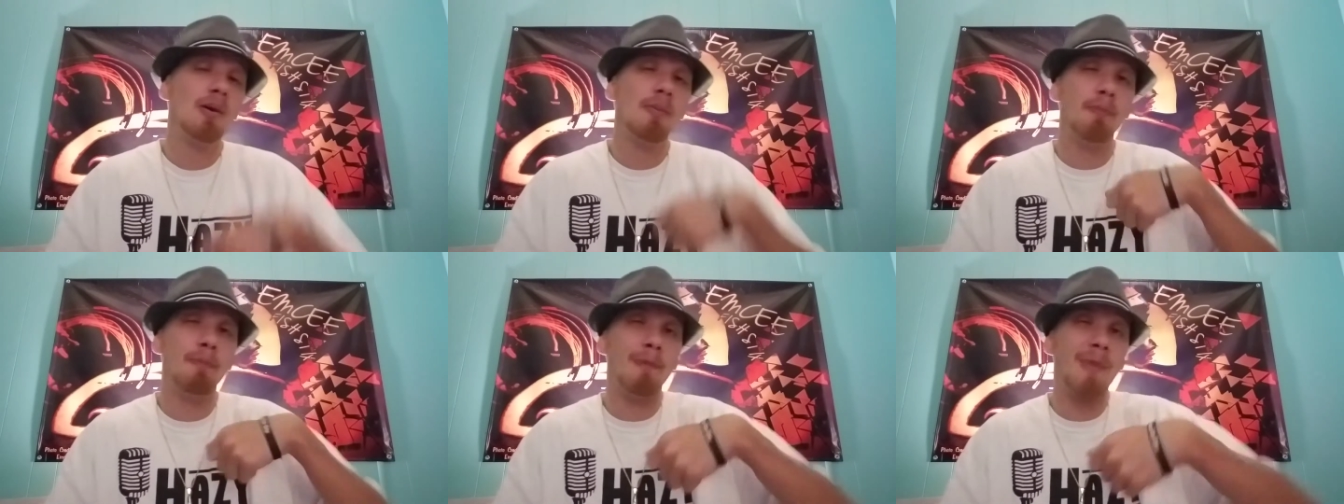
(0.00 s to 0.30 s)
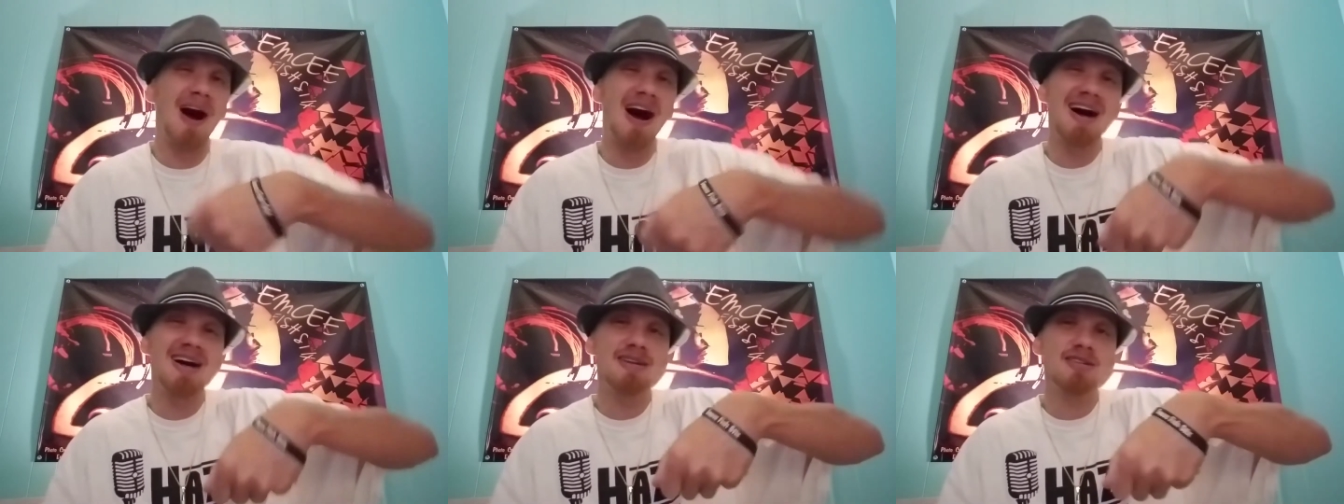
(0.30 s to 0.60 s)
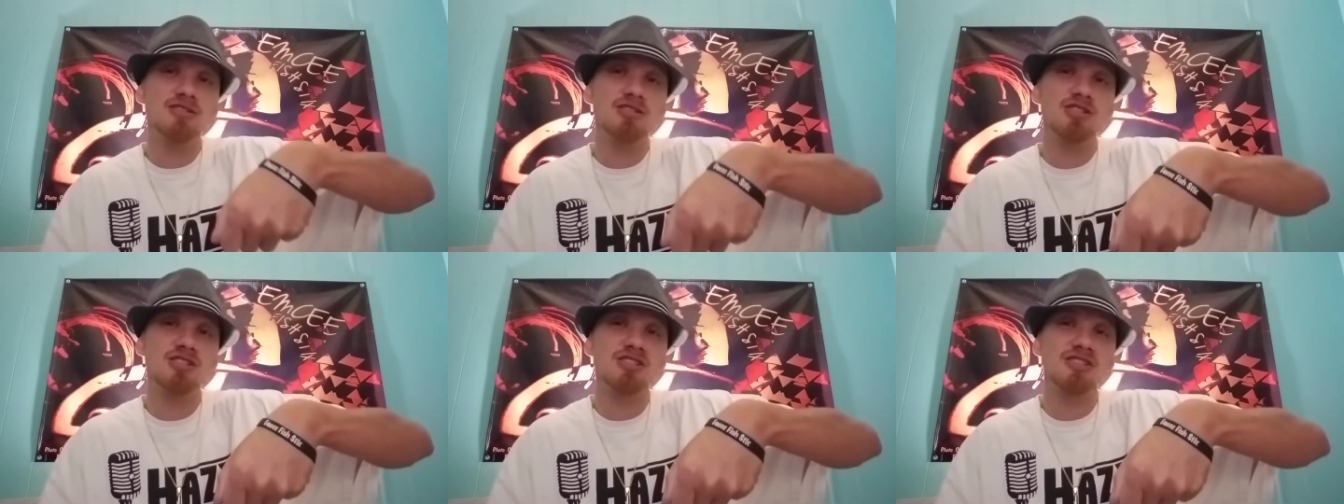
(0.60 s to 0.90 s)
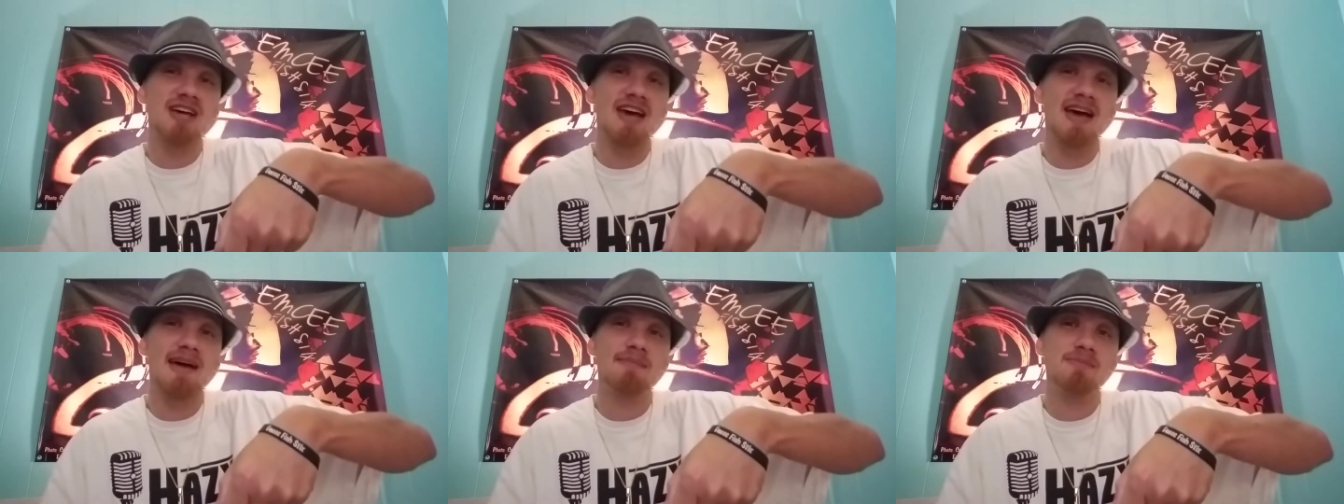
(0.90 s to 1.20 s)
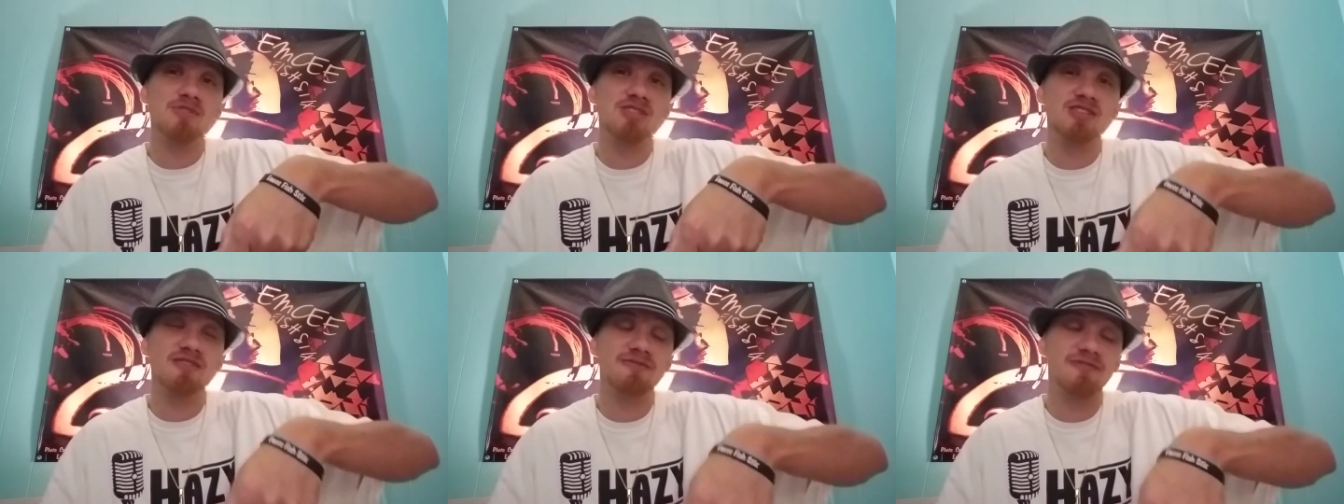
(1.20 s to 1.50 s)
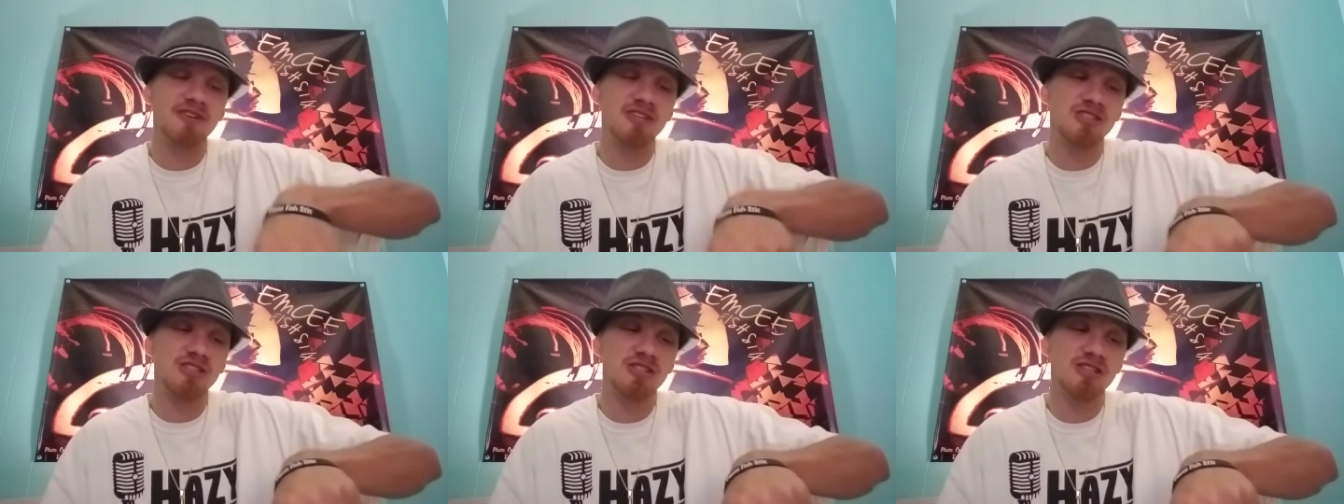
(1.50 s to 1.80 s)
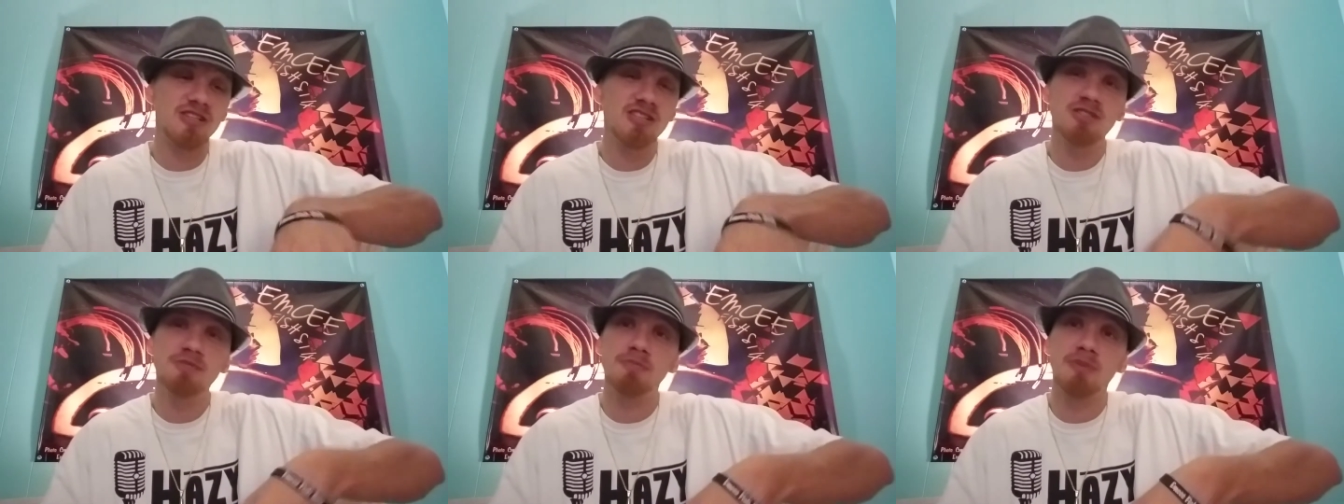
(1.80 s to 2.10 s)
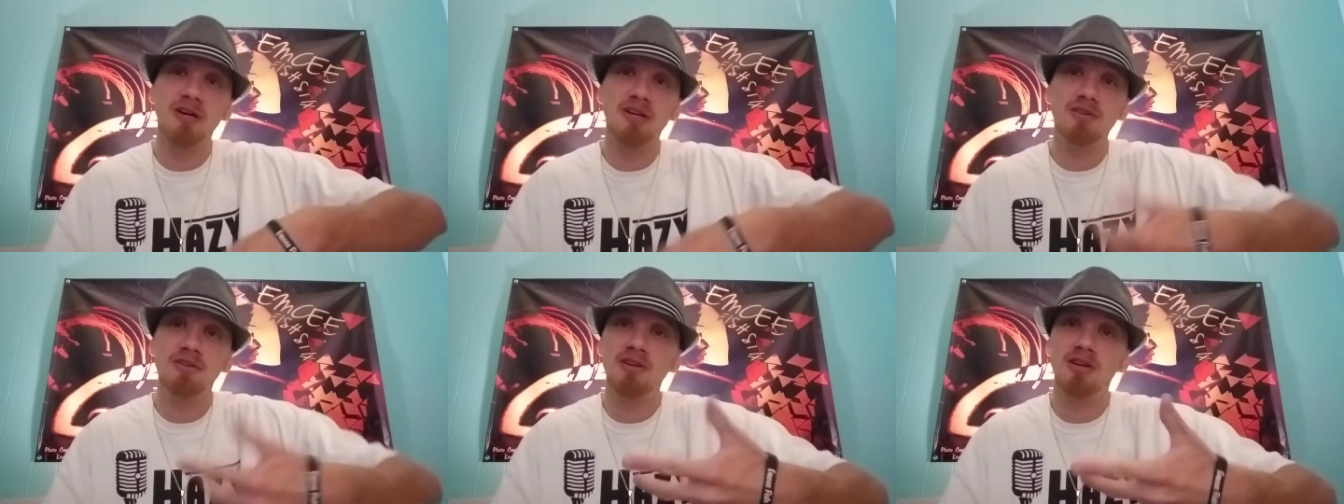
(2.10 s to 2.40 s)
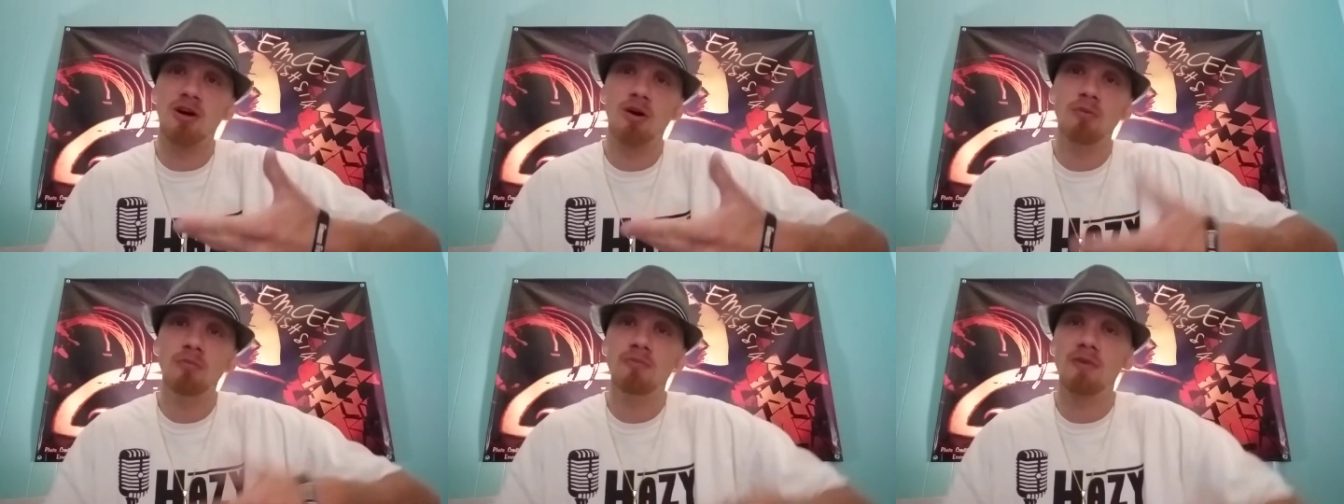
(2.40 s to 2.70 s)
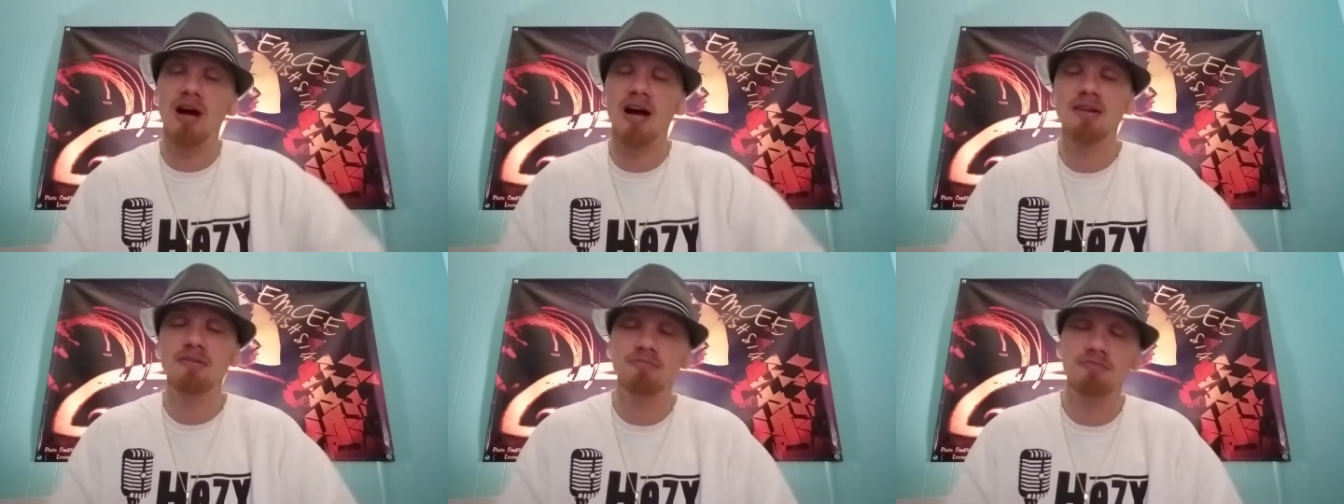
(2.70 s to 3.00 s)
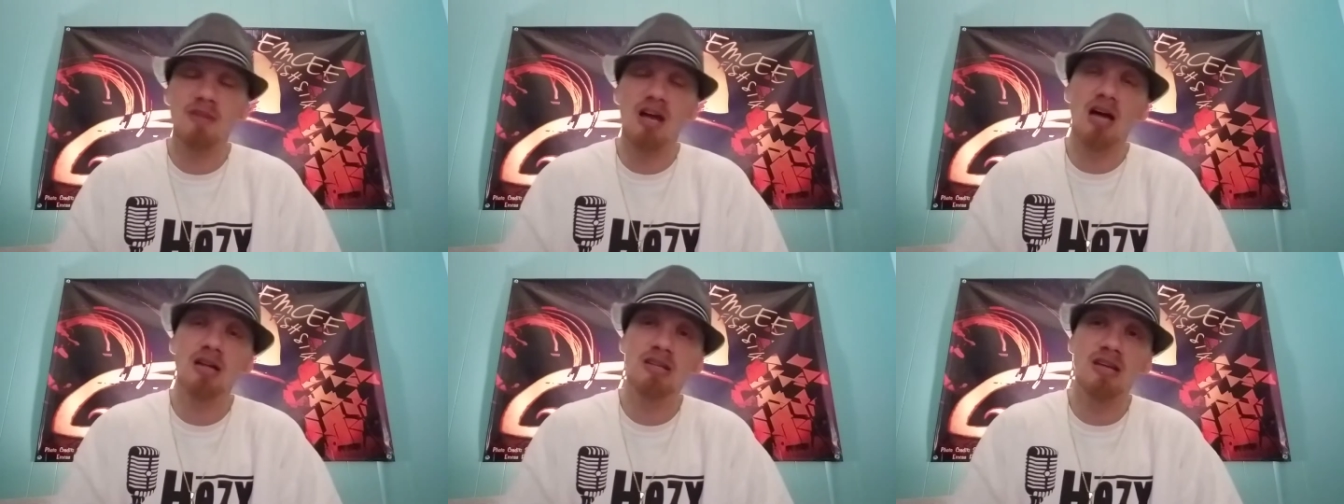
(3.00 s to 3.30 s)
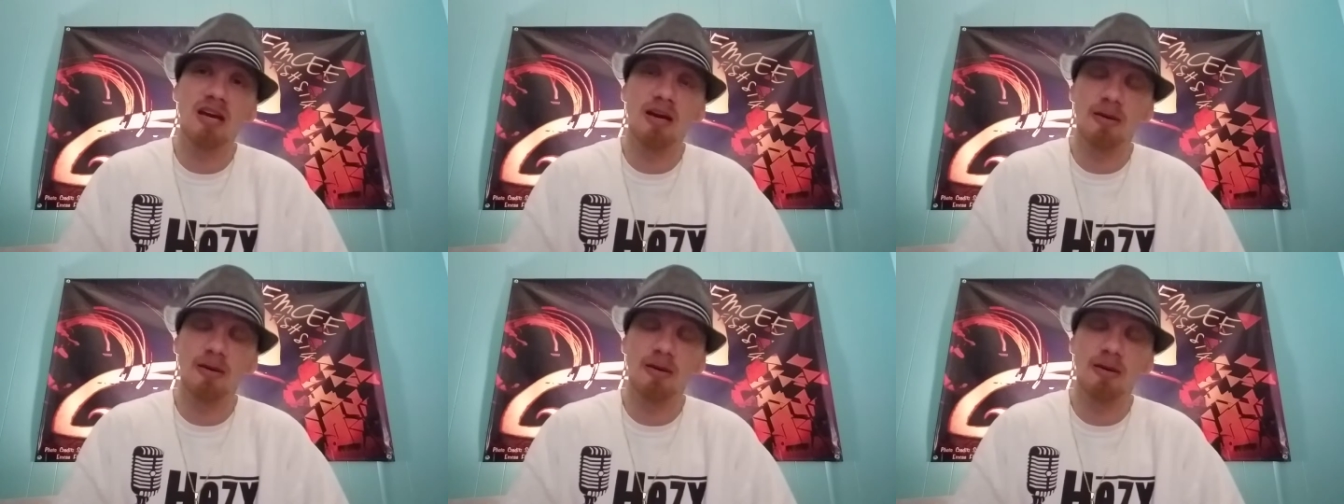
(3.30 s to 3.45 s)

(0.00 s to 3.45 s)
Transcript: Mine just say MC Fish Stix, but you know I I dig